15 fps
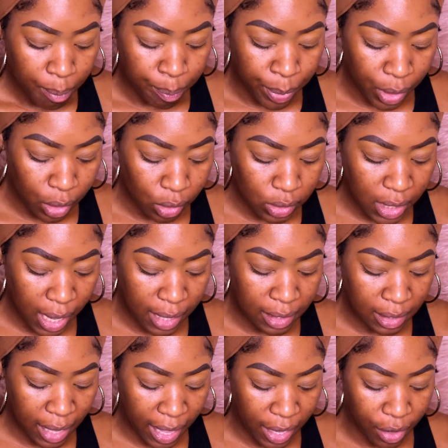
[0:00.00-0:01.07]
Build and
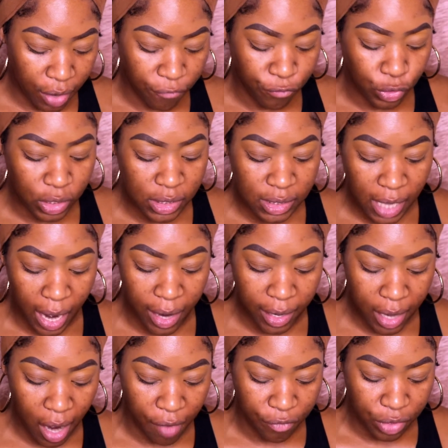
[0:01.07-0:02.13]
layer for desired
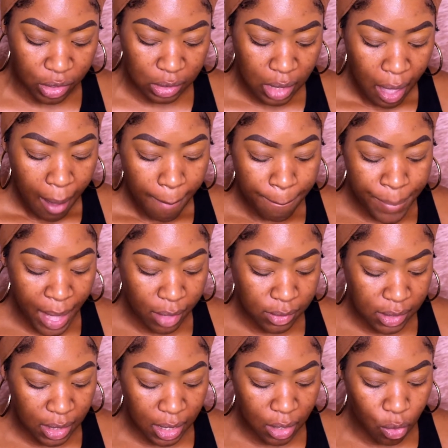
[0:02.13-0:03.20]
coverage,
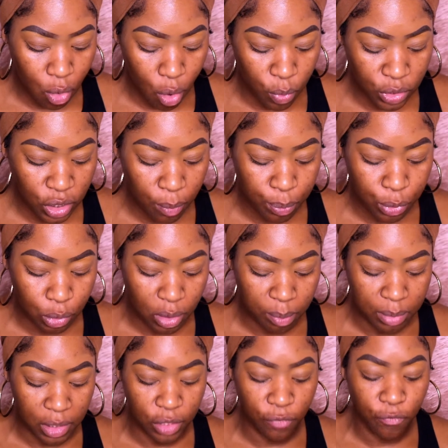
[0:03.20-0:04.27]
bouncing it on with your beauty
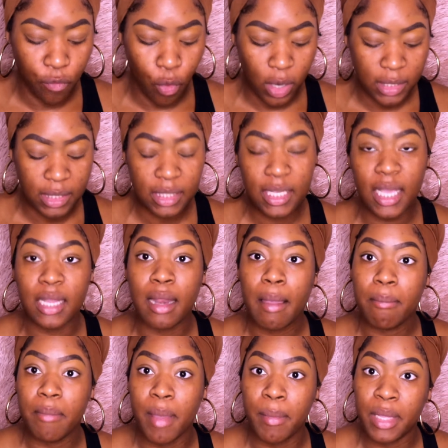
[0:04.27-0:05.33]
blender for a skin
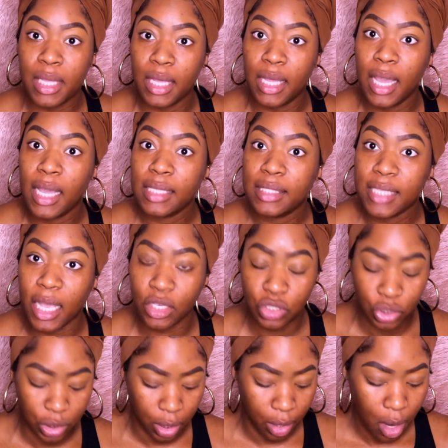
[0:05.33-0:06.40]
mimicking
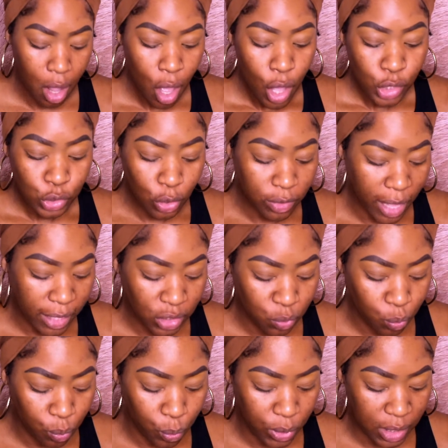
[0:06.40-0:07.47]
texture. So that's
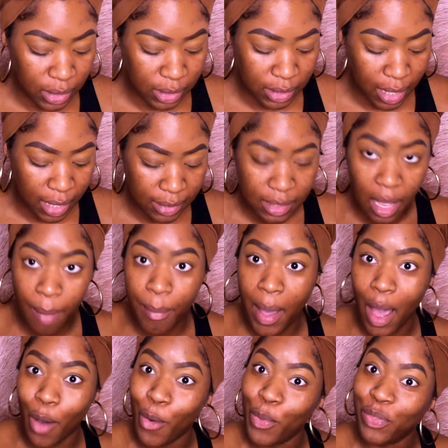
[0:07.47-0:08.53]
what it says
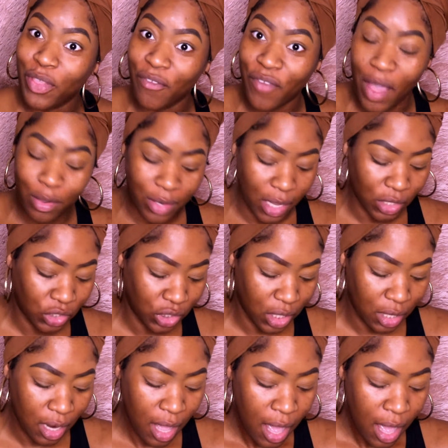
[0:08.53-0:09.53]
about the foundation.